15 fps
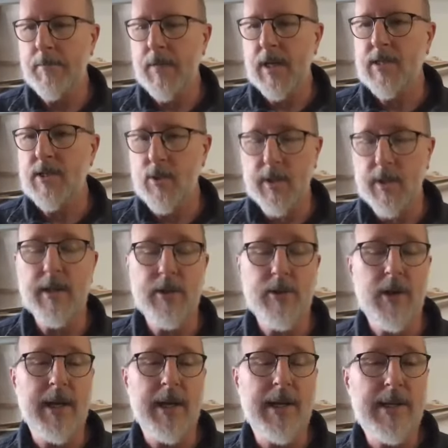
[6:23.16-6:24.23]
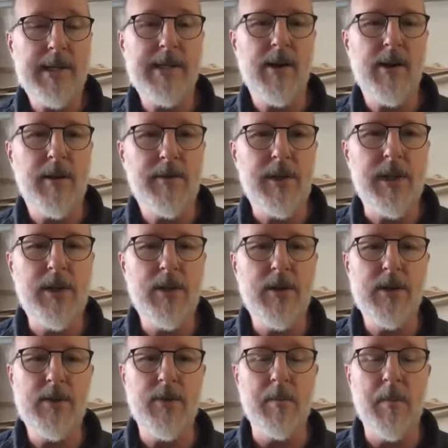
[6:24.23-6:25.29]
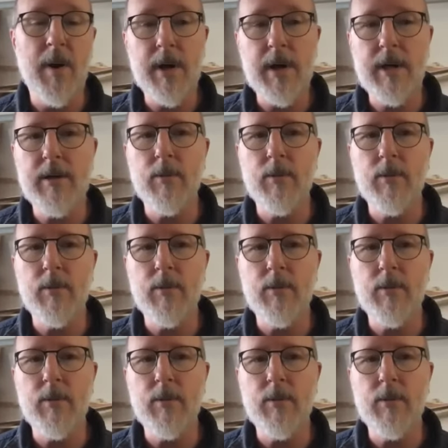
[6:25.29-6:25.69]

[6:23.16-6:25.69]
so kiln drying is often used for modern